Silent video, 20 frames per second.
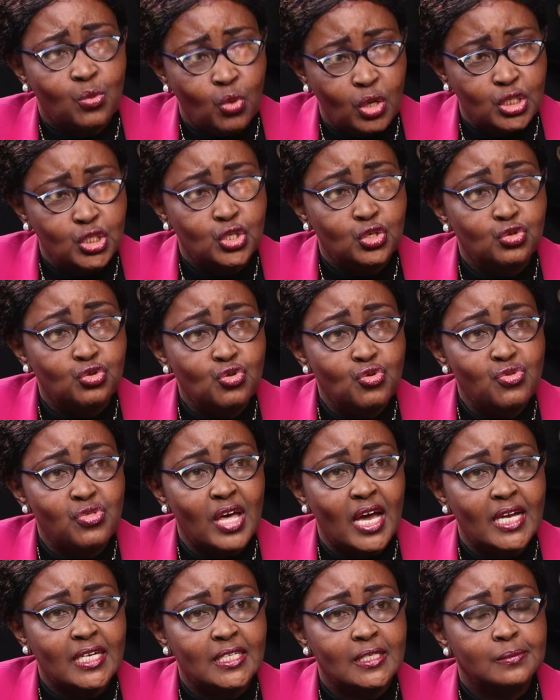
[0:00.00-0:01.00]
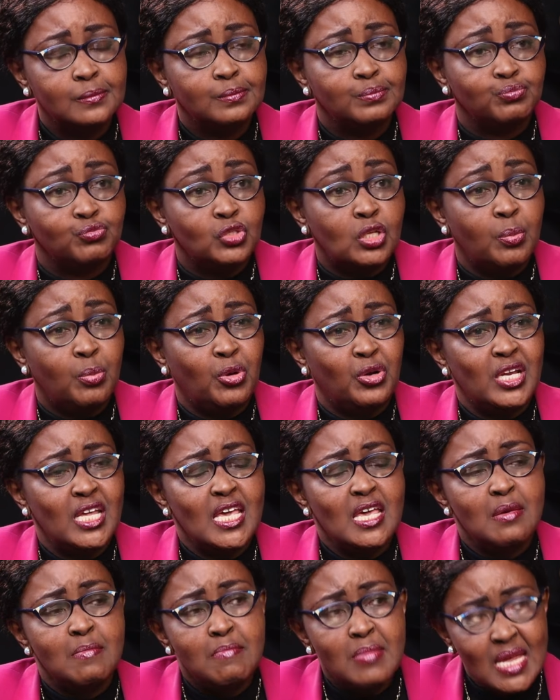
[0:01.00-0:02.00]
once you do that, the body
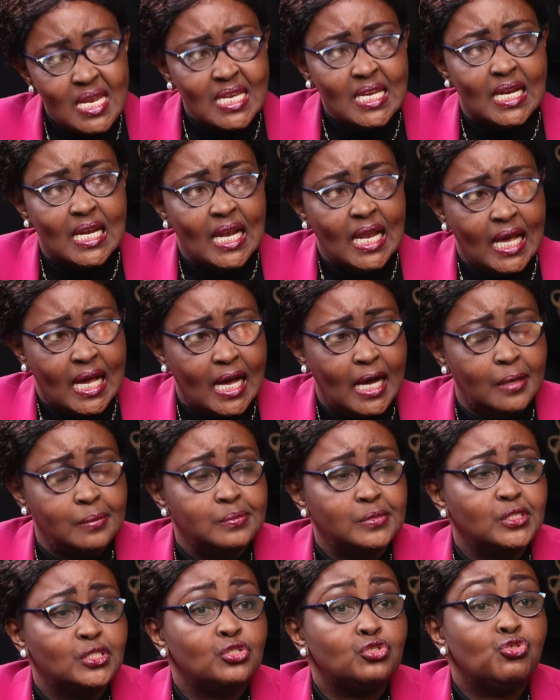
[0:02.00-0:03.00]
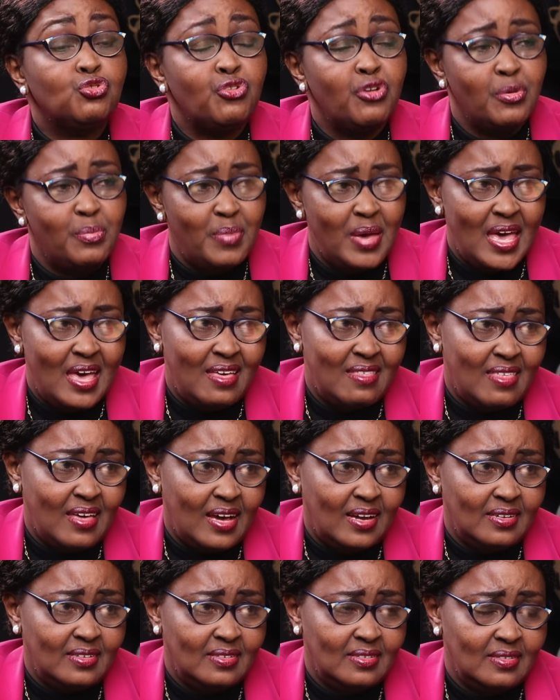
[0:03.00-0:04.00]
immediately comes to repair
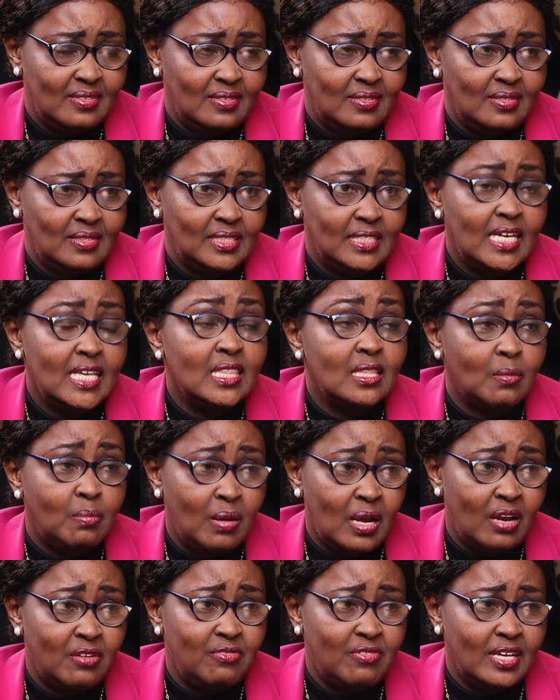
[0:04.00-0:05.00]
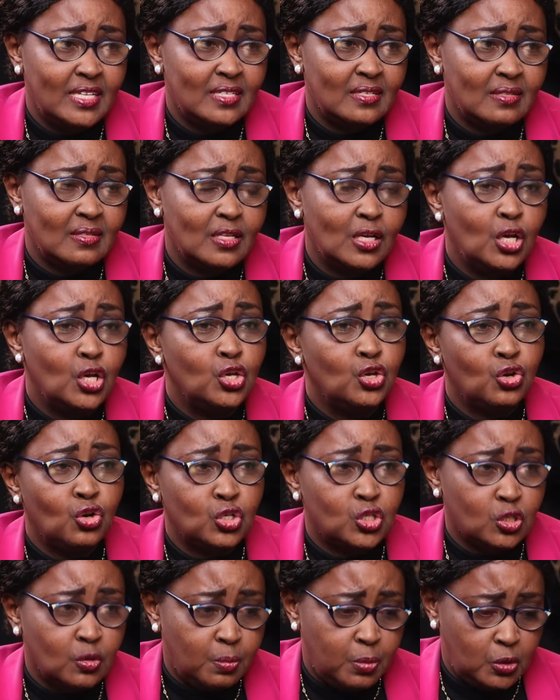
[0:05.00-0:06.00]
that in the blood vessel.
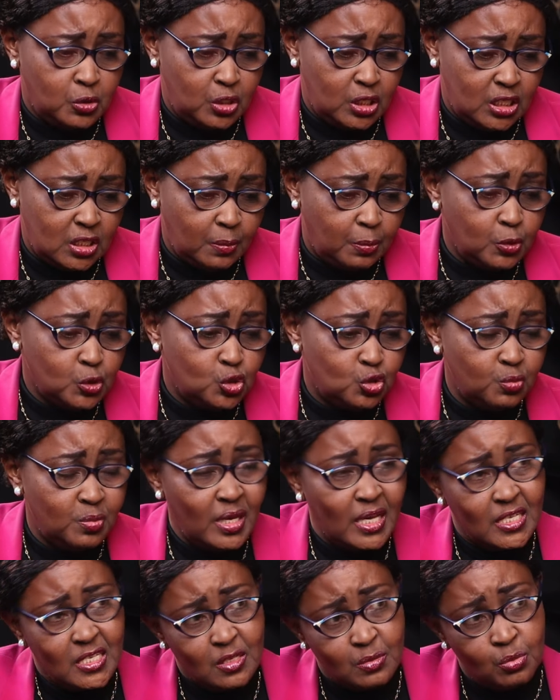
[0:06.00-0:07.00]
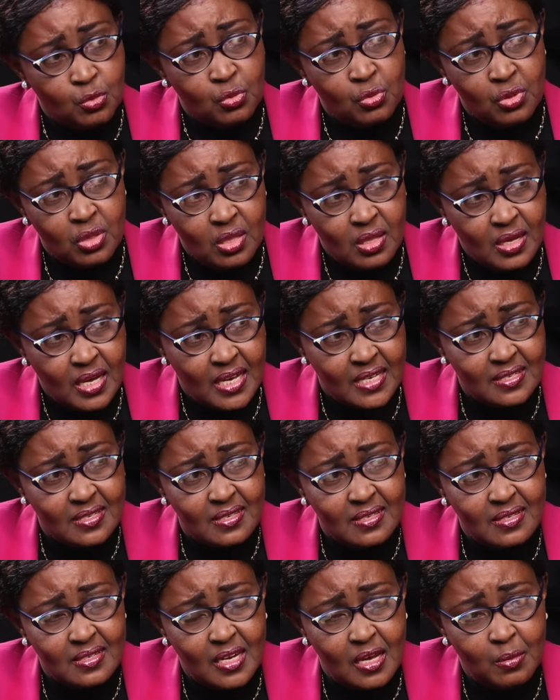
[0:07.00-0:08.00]
It's supposed to be as smooth as
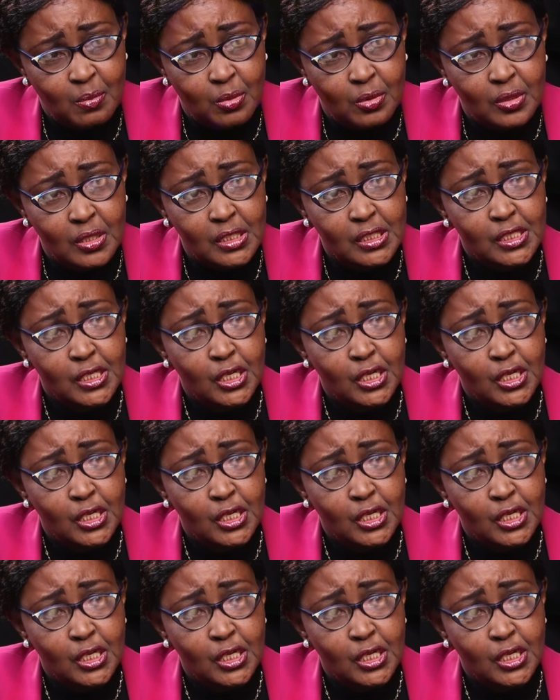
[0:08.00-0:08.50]
this table.